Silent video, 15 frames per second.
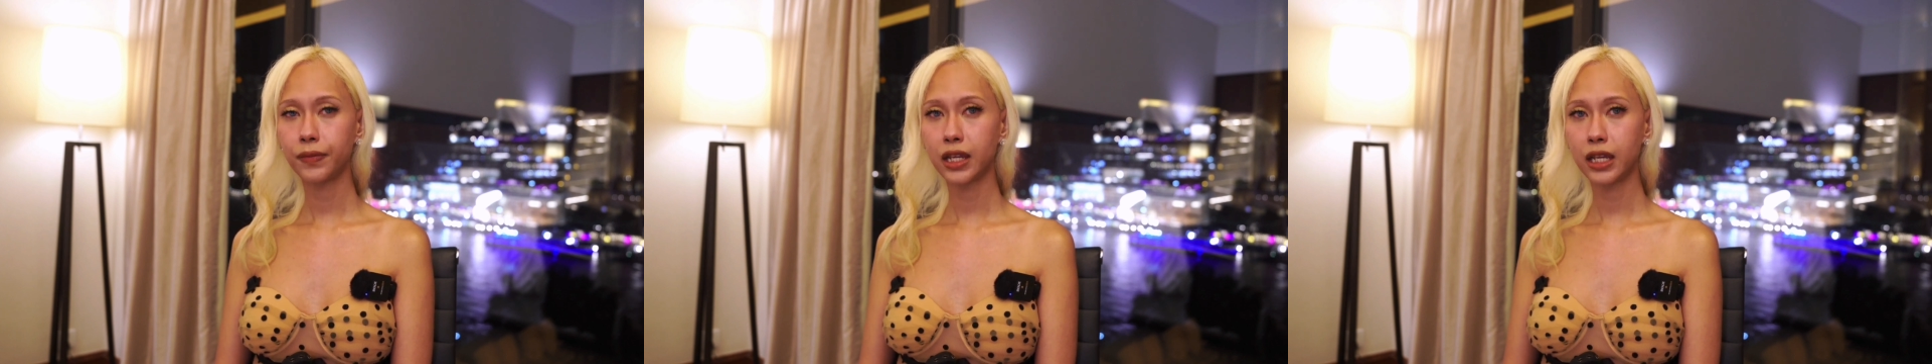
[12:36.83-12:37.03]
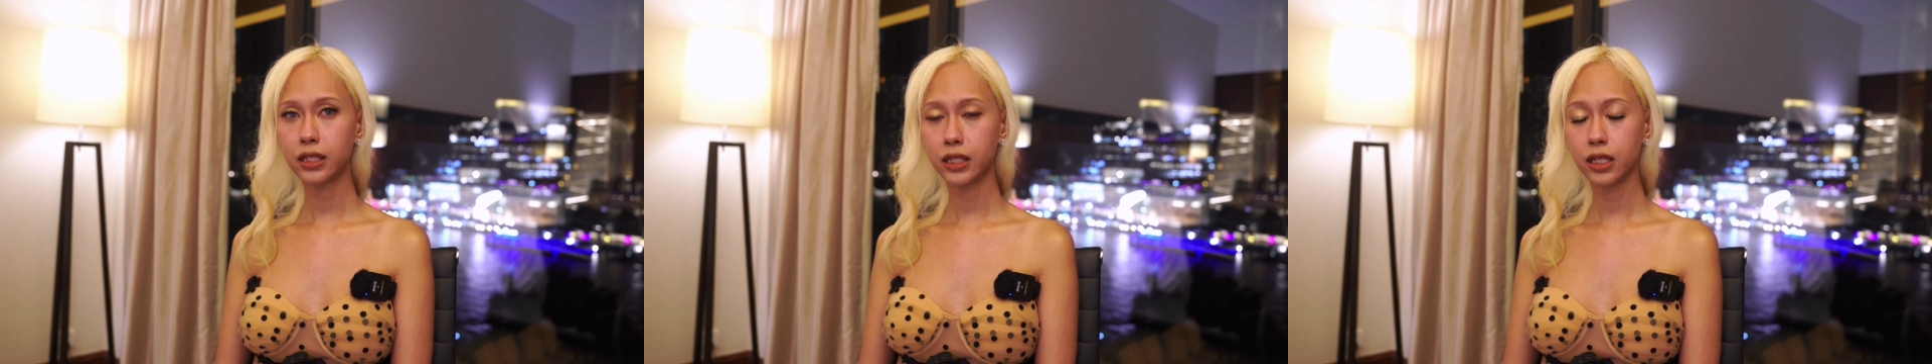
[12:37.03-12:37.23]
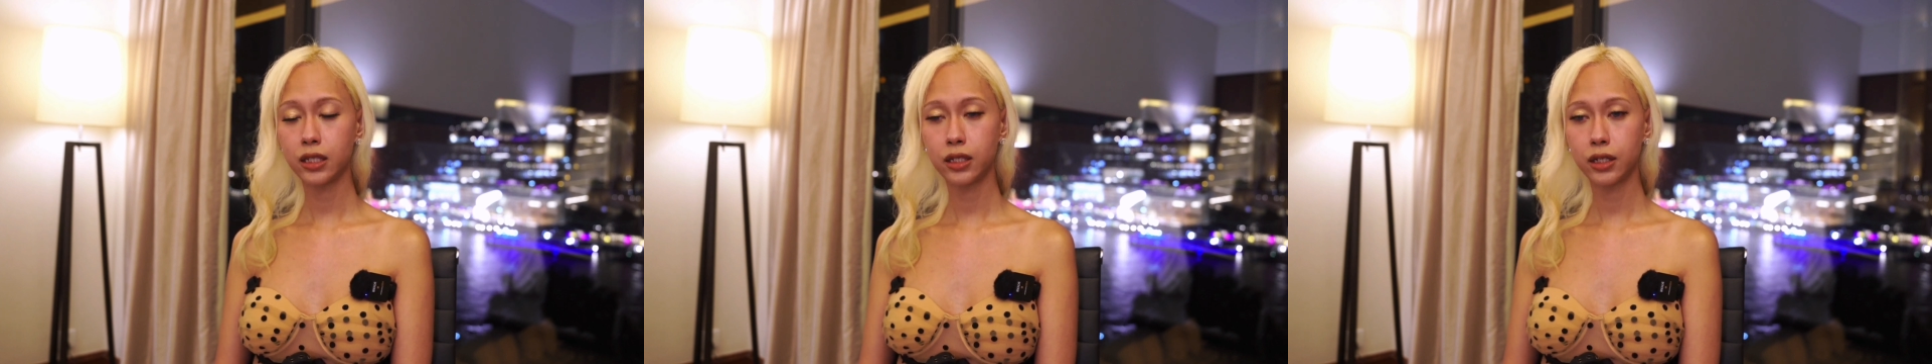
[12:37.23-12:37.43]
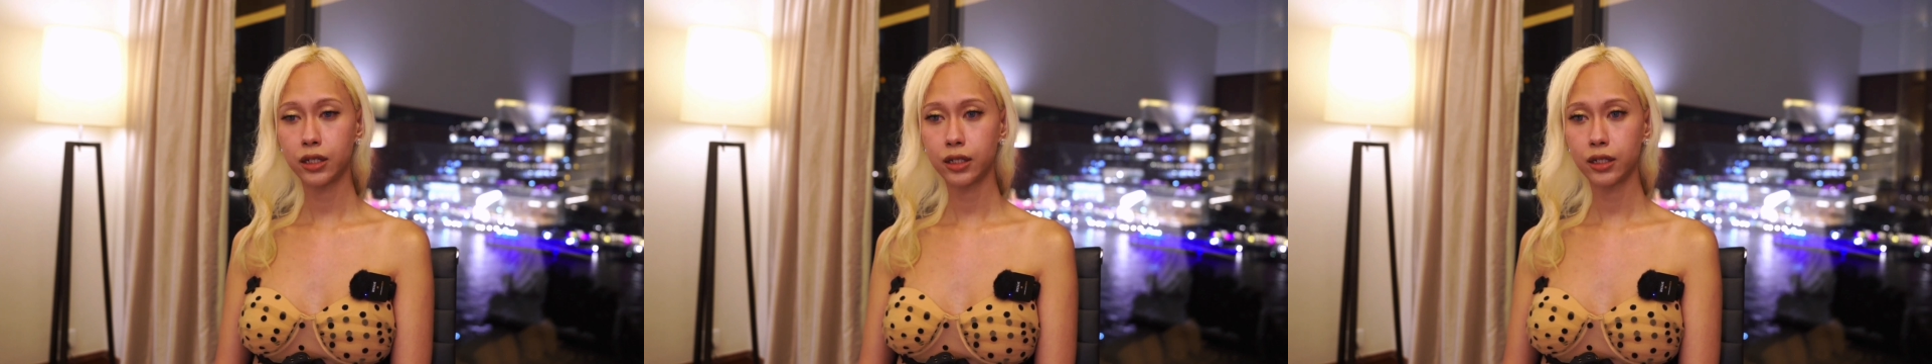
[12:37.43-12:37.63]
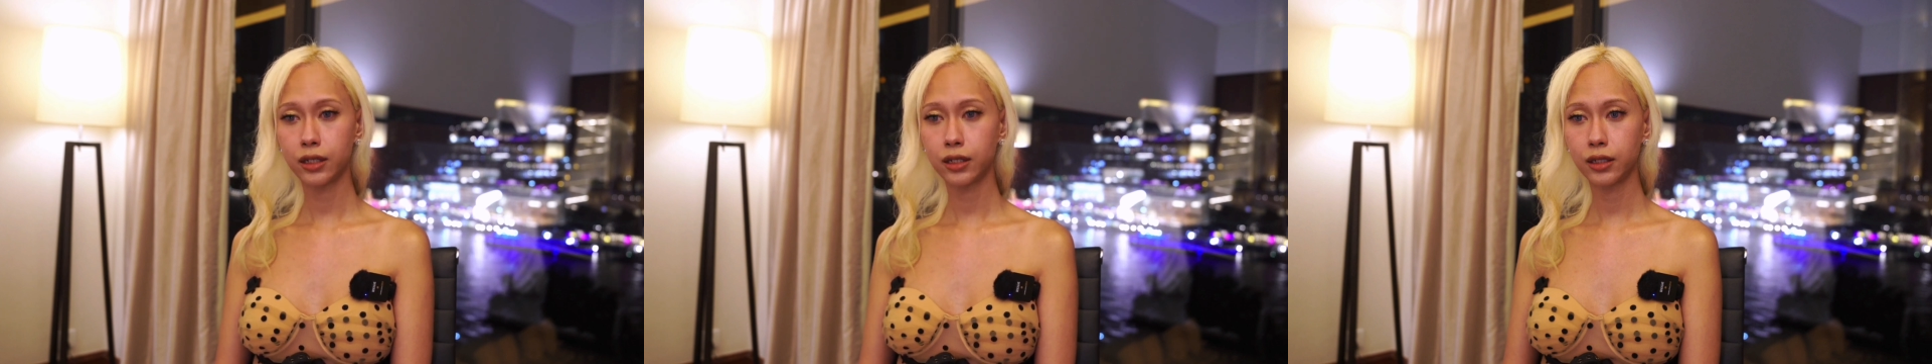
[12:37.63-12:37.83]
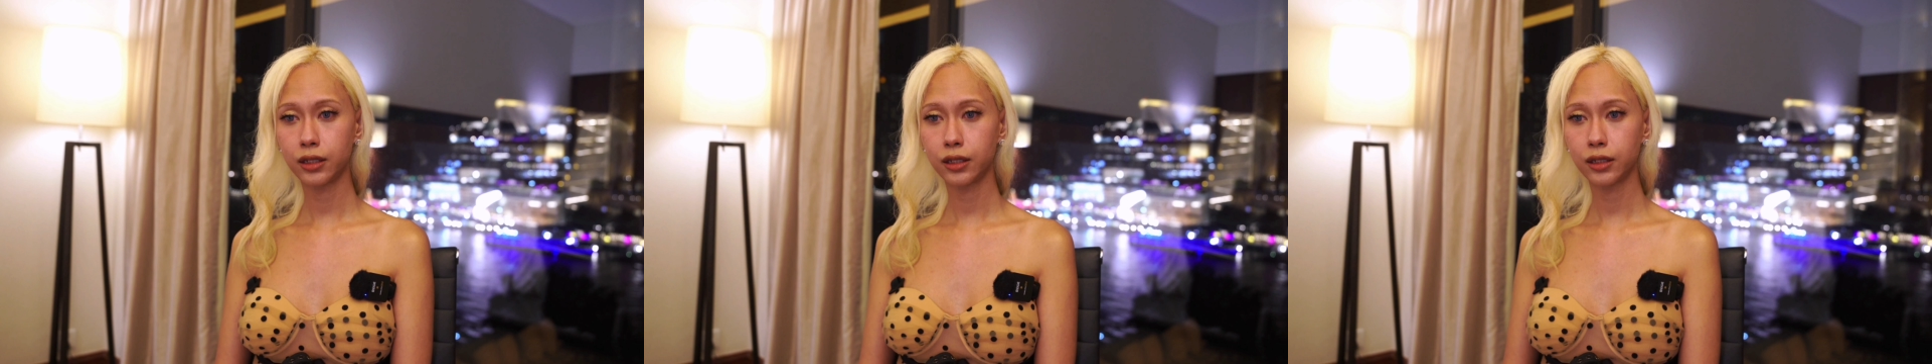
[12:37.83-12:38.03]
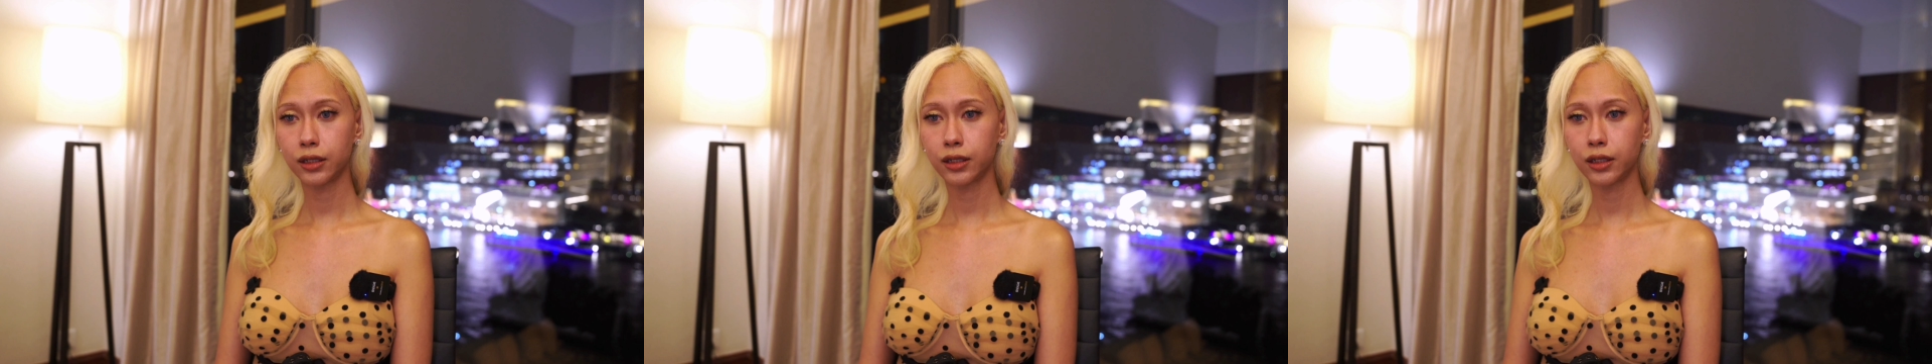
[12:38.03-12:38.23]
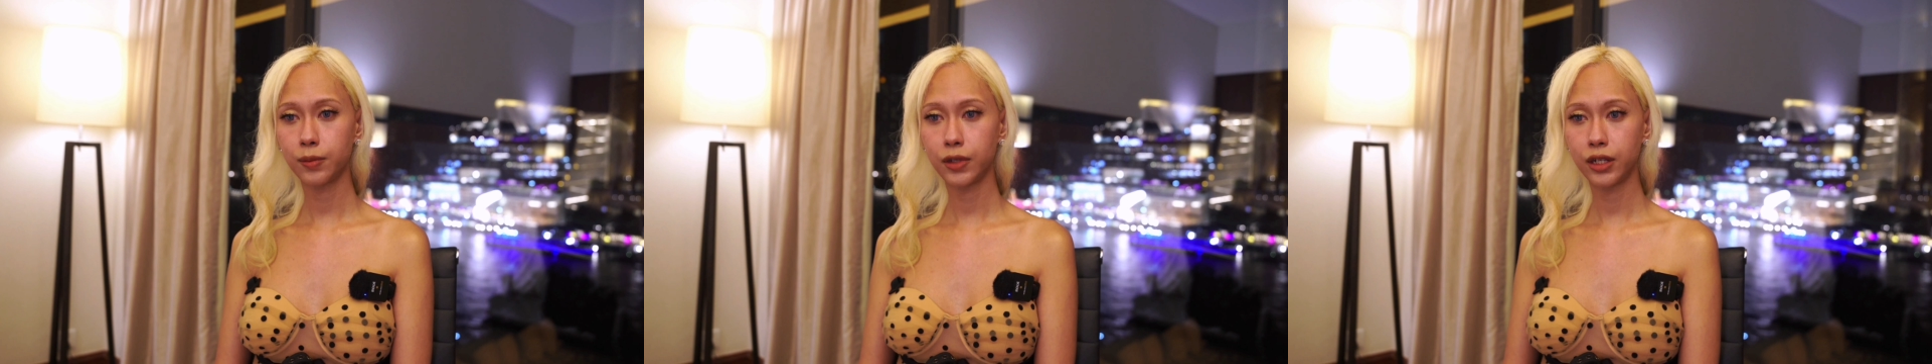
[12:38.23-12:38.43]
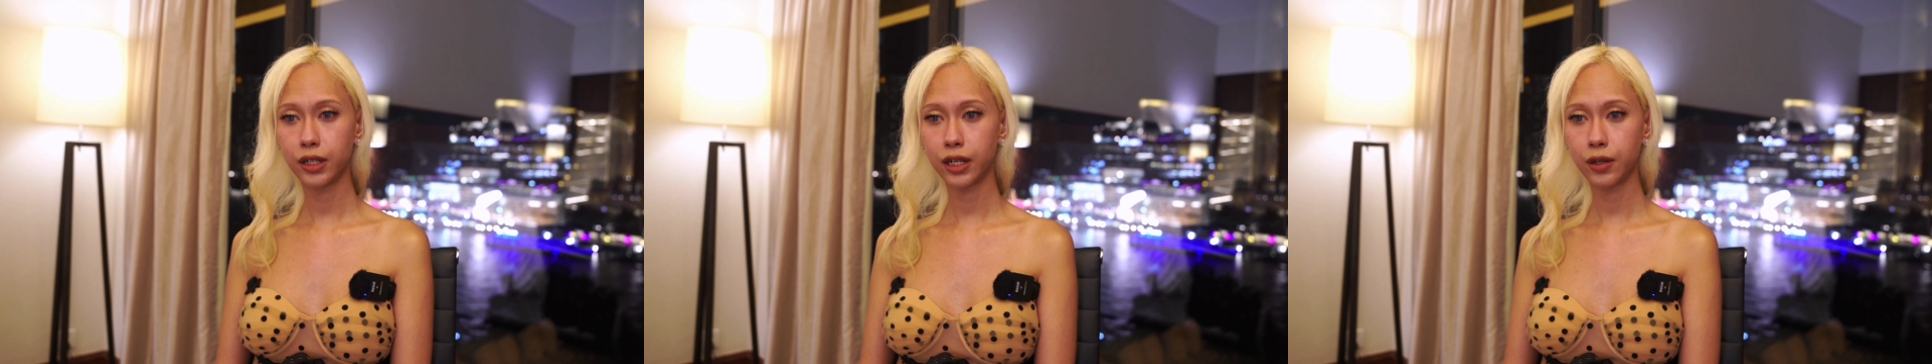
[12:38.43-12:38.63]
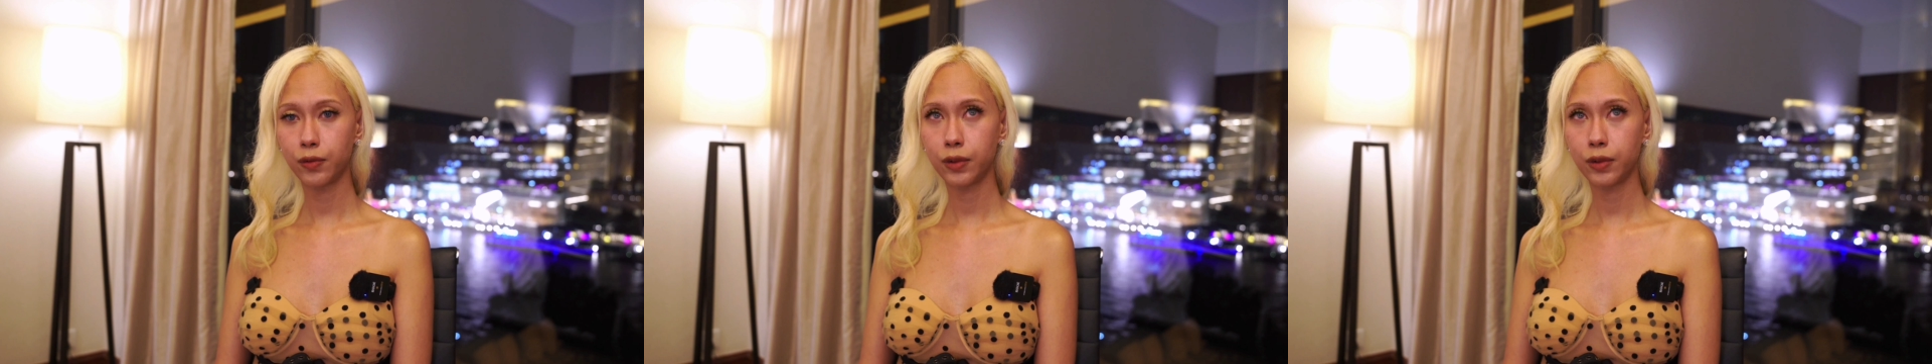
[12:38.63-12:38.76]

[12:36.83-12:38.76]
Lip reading: it's easier to communicate